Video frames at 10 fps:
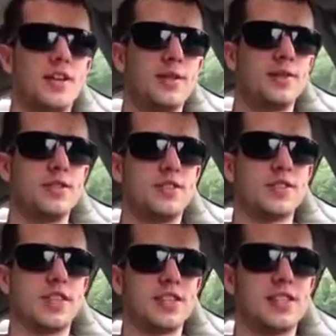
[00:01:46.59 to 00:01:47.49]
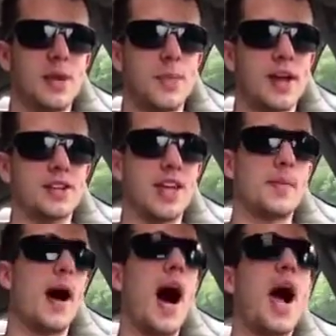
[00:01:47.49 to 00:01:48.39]
It was just like a step back in
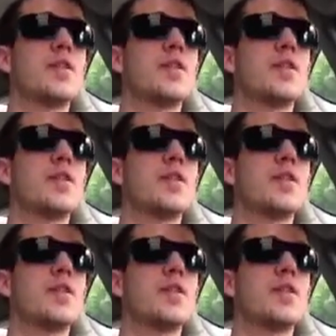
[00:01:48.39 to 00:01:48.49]
time. I